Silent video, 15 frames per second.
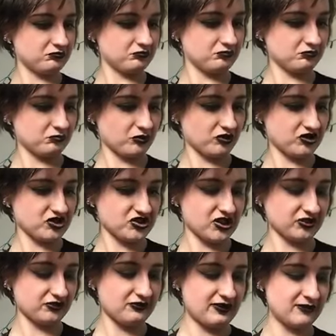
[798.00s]
book of
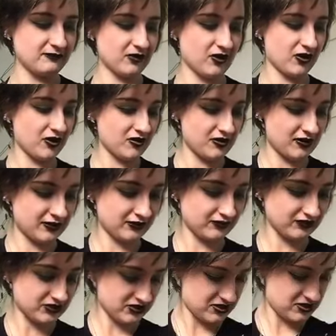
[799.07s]
shadowing more
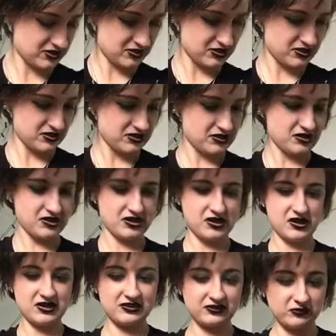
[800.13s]
and
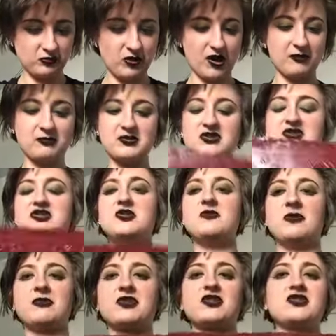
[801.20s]
and what I'm going to do,
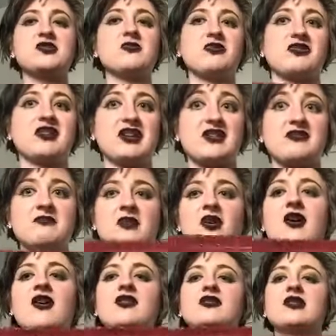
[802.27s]
I'm going to use this
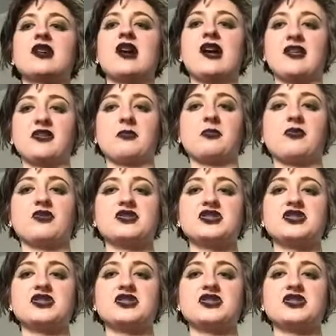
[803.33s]
more as a book of